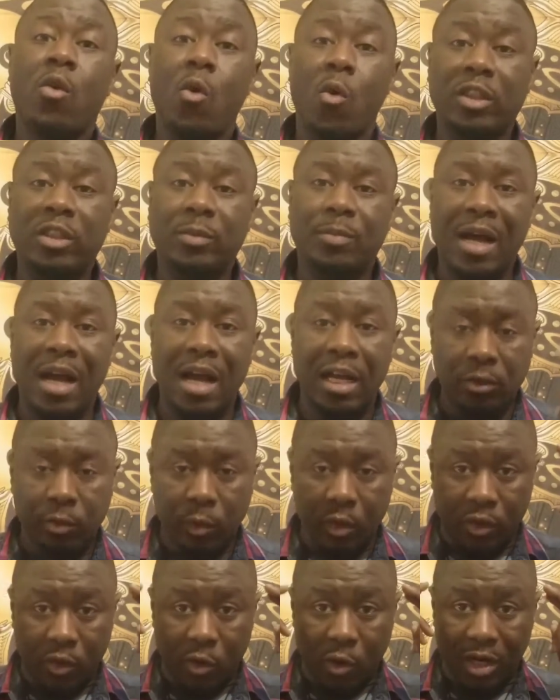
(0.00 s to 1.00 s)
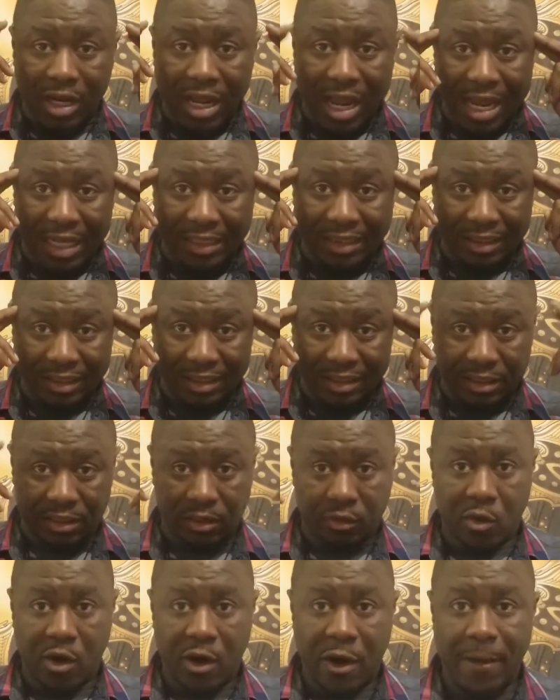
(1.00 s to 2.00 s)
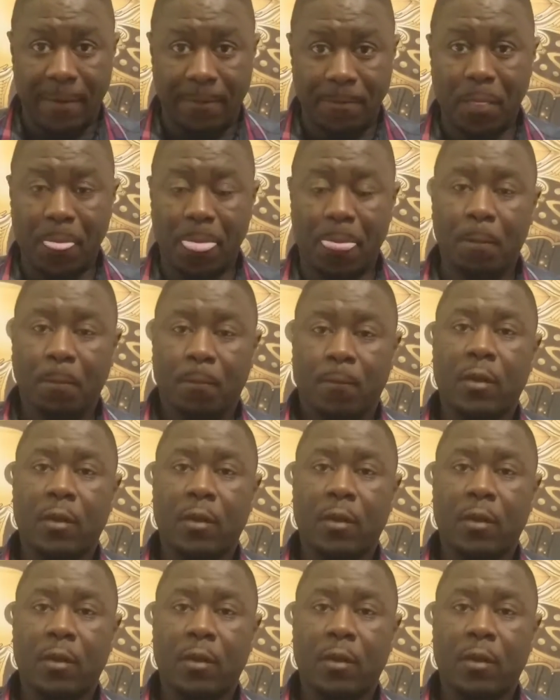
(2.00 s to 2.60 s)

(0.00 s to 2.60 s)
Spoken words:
corresponds with your consciousness, right?